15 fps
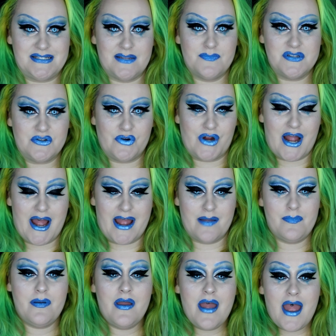And I
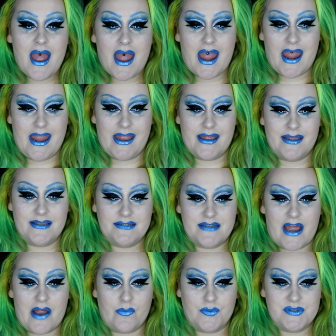will see you
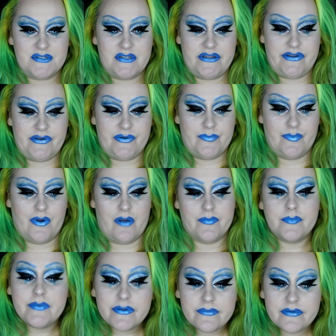probably within the next day or
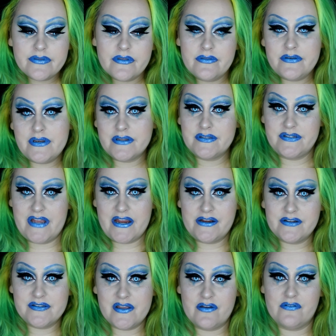so for look number
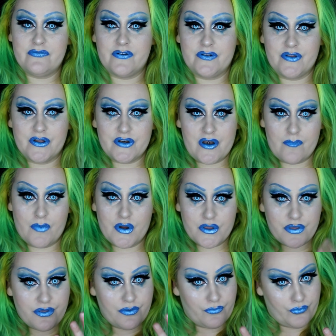3, which will be
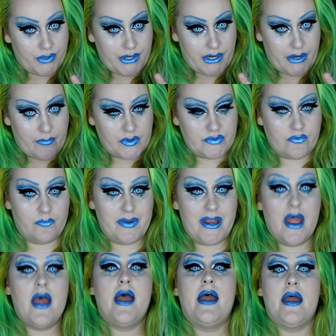Ifrit. And
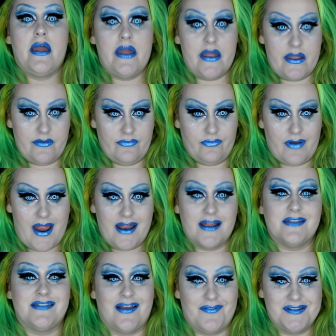that one's going to be fun.
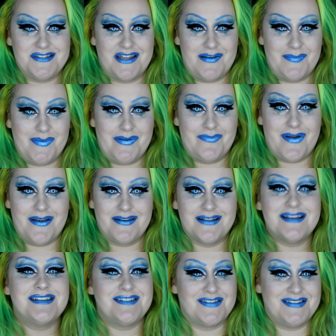So stay tuned.
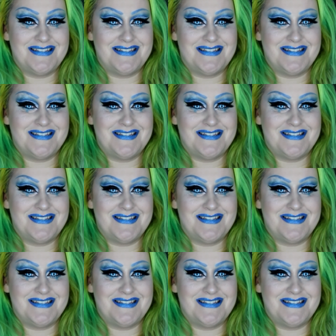Thanks.